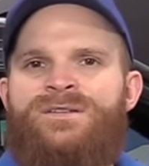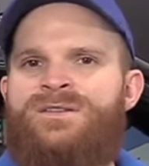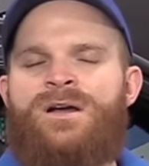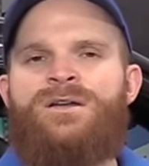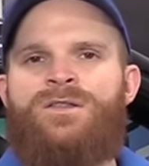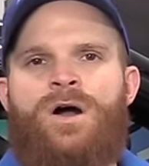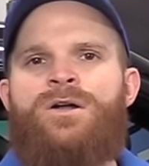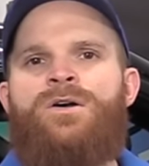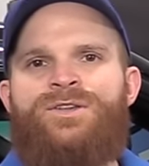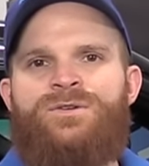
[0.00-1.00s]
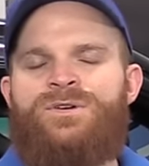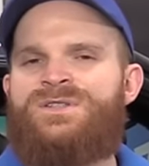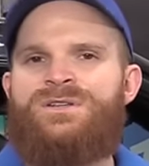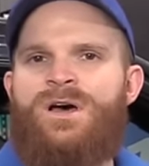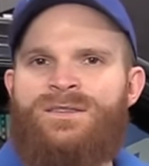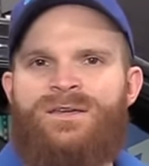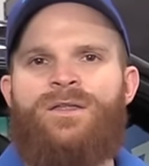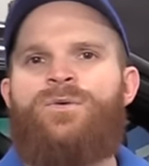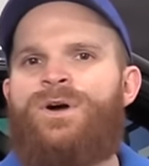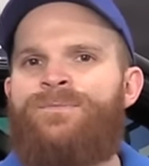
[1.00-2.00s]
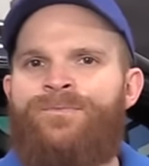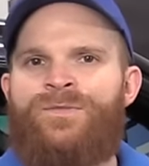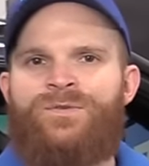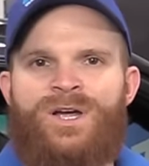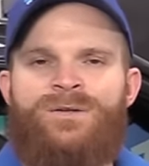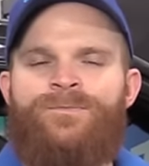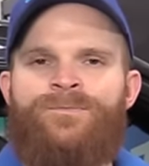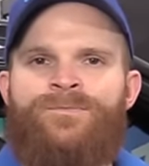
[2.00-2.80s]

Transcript: It's not going to lock all the doors and not the other one, right?